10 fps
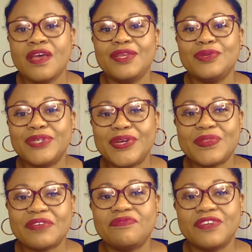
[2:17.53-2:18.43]
you'll know
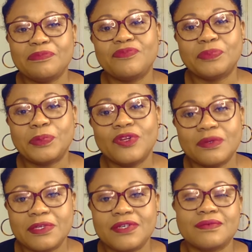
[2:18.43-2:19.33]
that Philip
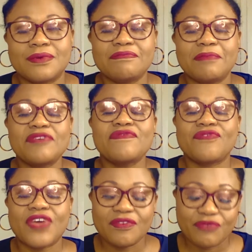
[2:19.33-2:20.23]
Pullman is one of my
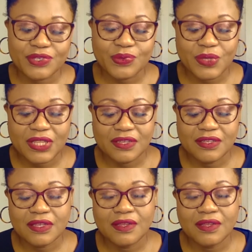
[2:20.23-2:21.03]
favorite authors.